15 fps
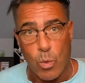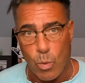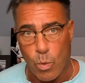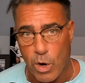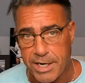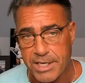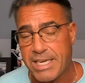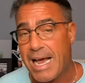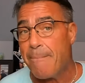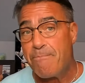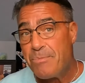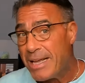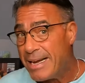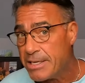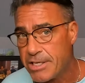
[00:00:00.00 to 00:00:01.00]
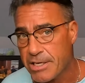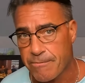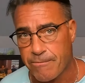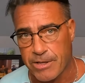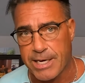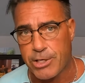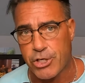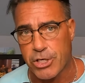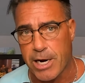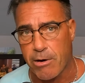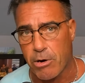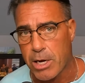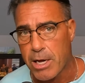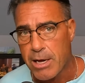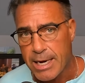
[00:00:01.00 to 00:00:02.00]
what is that? It's inflationary.